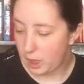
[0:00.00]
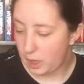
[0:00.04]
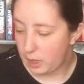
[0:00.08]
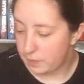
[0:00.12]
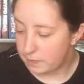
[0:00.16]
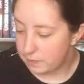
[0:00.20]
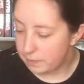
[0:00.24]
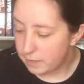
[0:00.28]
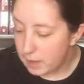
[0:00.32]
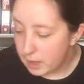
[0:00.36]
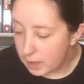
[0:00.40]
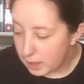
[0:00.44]

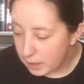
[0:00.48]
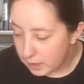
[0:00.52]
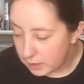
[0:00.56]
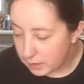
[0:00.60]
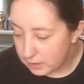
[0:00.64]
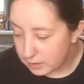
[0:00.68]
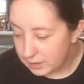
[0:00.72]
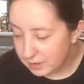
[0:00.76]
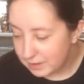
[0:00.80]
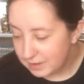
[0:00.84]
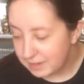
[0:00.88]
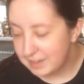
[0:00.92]
Then
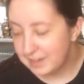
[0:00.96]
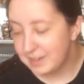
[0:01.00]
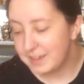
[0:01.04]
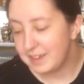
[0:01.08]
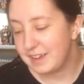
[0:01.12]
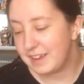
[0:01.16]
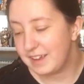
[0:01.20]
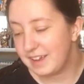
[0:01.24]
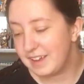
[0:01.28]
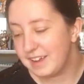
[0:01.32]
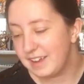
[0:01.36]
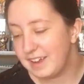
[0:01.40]

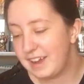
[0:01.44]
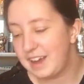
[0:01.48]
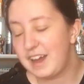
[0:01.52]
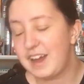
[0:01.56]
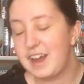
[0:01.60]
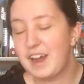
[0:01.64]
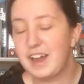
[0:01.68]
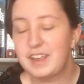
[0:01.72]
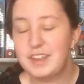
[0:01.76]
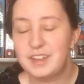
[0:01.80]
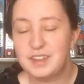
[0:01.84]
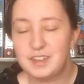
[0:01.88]

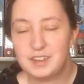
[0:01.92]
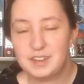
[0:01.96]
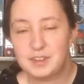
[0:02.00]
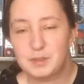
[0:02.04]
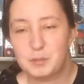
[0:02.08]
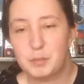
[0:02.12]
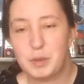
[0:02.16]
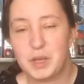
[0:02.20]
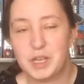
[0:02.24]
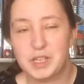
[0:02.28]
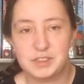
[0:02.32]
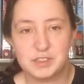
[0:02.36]
I
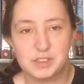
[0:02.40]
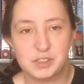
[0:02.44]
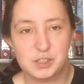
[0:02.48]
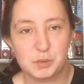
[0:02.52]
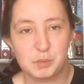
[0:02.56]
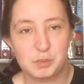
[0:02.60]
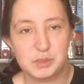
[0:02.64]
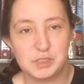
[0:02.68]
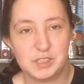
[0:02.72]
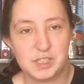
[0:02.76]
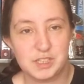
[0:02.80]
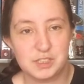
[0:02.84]
picked this up
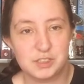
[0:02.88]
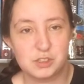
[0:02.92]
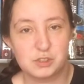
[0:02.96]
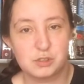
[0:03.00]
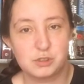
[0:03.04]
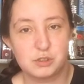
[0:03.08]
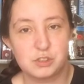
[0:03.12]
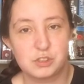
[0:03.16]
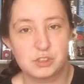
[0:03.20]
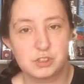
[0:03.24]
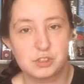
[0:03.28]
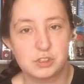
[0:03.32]
in
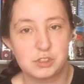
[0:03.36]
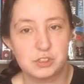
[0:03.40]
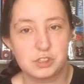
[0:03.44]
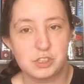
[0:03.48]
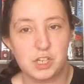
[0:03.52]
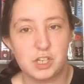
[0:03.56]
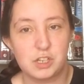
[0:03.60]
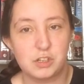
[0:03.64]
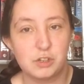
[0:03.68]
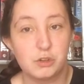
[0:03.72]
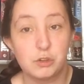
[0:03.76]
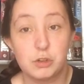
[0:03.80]
Tesco's because
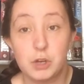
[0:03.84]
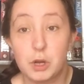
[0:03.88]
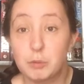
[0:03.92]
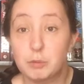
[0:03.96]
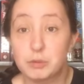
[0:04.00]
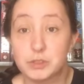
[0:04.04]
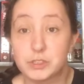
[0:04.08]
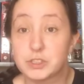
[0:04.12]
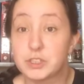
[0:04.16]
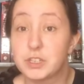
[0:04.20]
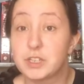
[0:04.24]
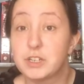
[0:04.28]
I knew I
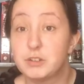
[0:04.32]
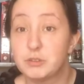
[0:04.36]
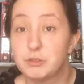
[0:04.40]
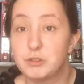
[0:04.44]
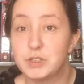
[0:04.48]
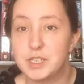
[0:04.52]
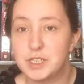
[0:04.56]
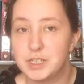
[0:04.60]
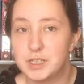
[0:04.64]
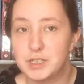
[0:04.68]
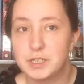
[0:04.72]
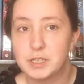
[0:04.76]
was going to
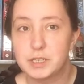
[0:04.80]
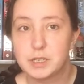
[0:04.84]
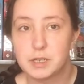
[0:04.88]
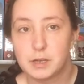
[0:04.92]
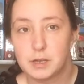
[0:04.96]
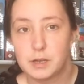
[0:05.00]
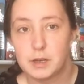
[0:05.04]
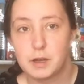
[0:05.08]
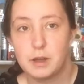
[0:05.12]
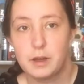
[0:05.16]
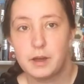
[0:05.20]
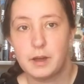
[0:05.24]
read it,
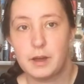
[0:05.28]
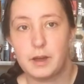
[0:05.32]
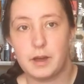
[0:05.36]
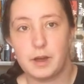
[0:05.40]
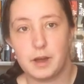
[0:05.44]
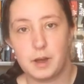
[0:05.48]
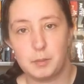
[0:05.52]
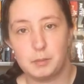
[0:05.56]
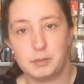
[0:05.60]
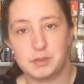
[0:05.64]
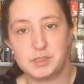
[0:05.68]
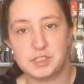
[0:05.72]

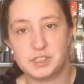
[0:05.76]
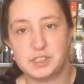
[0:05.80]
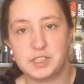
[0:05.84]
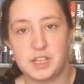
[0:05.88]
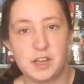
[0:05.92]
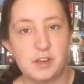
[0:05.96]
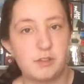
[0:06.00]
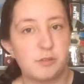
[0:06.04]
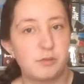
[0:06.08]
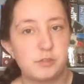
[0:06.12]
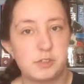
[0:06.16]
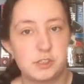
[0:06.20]
but
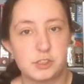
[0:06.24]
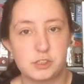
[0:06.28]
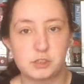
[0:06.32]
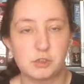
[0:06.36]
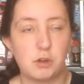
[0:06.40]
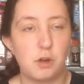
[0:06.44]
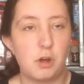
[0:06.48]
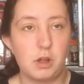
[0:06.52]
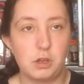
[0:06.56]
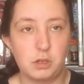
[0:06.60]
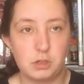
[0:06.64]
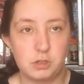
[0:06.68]
Steph just
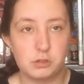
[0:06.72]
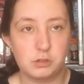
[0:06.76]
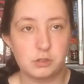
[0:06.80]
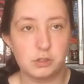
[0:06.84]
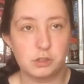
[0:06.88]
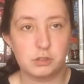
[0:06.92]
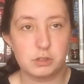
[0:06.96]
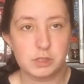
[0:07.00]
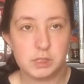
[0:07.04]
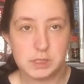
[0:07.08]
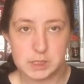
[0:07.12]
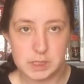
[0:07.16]
got a little too
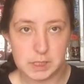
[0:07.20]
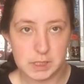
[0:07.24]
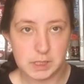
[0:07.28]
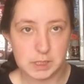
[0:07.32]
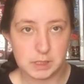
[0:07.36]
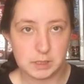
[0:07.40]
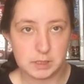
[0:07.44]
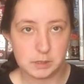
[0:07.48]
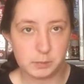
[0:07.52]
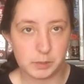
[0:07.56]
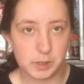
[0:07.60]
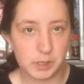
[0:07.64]

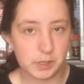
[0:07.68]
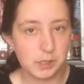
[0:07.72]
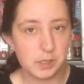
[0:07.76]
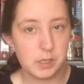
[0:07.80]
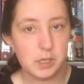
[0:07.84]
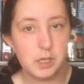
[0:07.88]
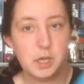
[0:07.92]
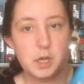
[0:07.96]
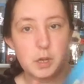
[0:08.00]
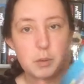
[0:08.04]
excited about it.